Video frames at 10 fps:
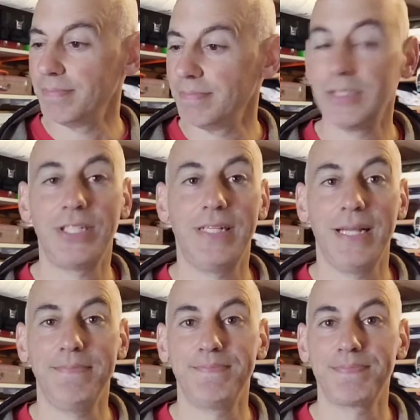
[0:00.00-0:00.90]
And she
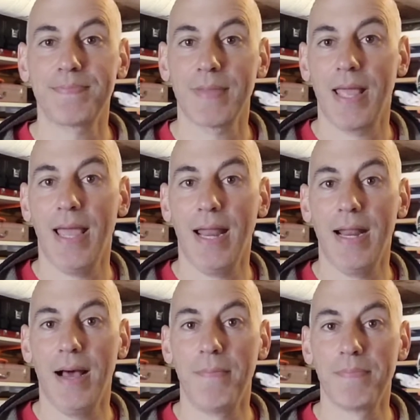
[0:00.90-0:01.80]
did, and
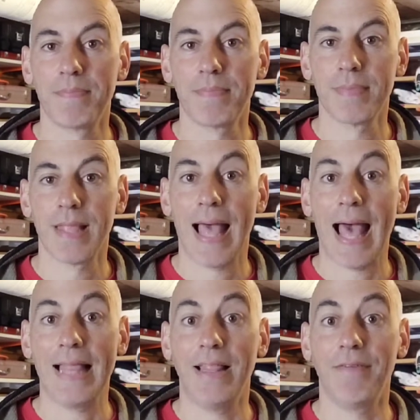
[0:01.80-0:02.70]

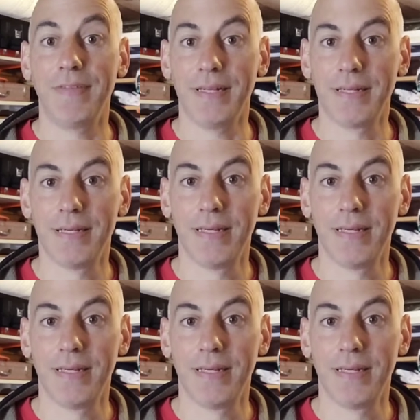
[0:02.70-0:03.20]
I loved it.